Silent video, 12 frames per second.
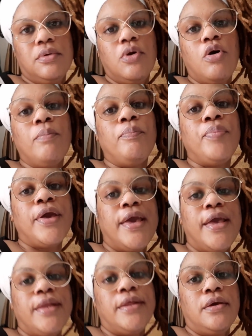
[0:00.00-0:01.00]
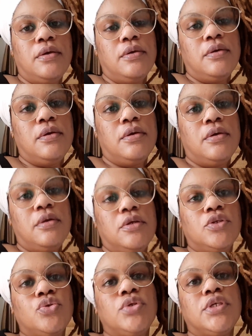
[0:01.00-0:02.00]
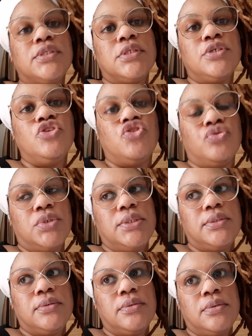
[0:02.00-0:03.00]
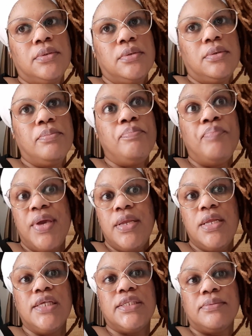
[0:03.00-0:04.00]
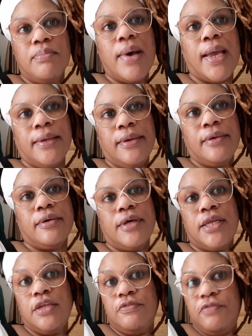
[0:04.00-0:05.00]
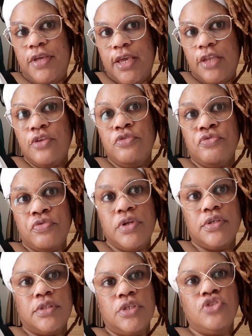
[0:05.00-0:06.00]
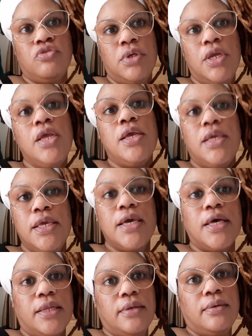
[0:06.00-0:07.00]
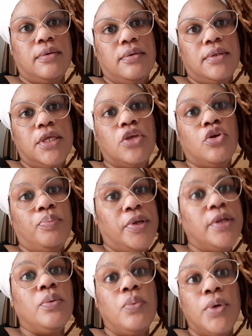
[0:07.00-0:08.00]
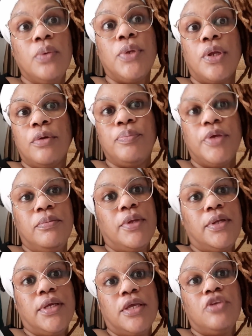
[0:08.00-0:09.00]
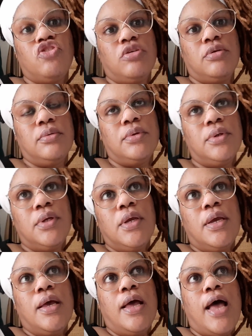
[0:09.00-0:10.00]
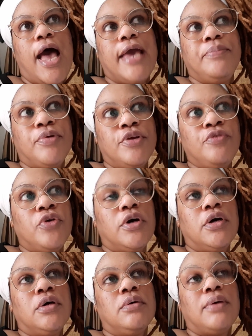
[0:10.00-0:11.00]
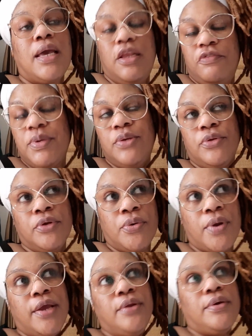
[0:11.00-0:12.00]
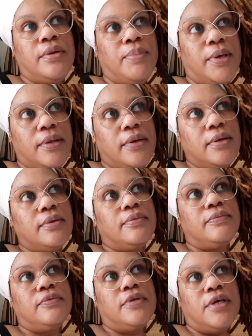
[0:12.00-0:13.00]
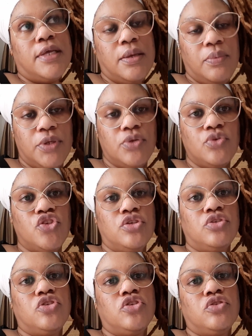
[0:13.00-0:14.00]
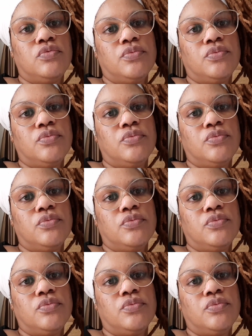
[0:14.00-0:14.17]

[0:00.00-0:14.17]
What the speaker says: compared to the surgery. Pain is minor, and if he get you through the surgery, he can take your pain away without pain medication." I prayed for her. I left my daughter crying on a bed, and I went to church.